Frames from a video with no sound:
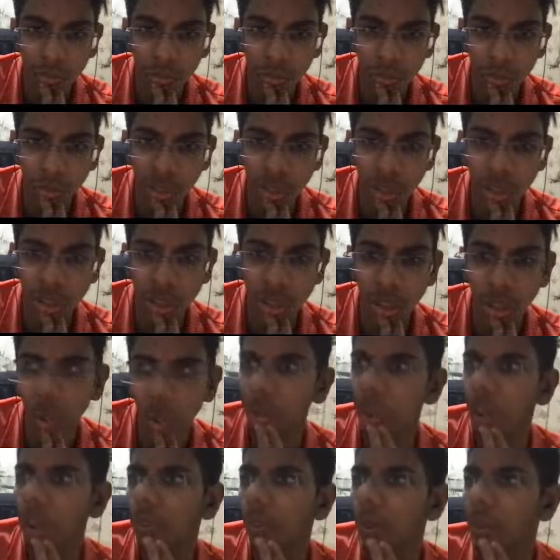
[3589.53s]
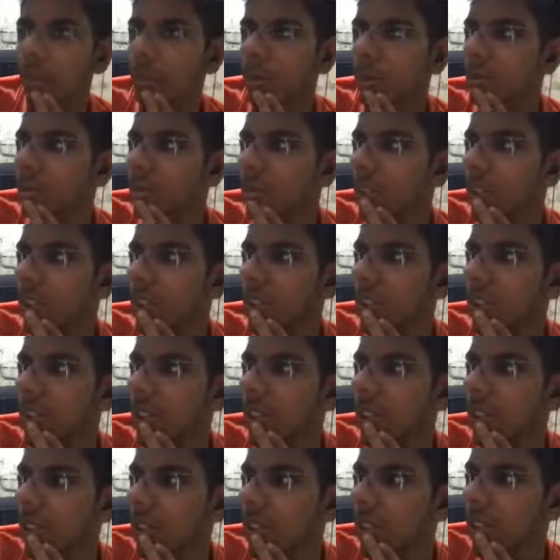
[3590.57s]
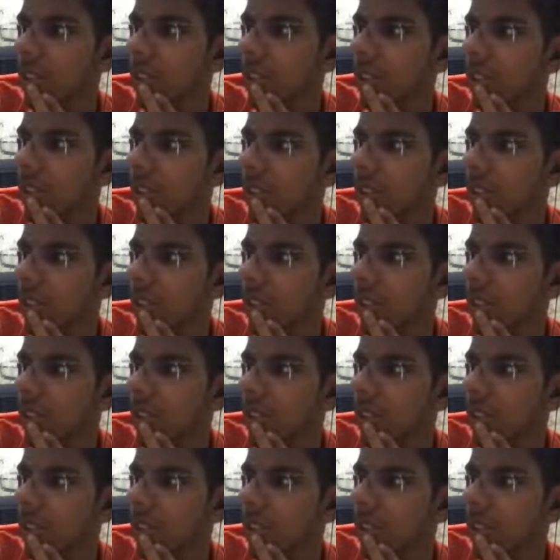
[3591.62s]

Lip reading: Just try to develop some pieces.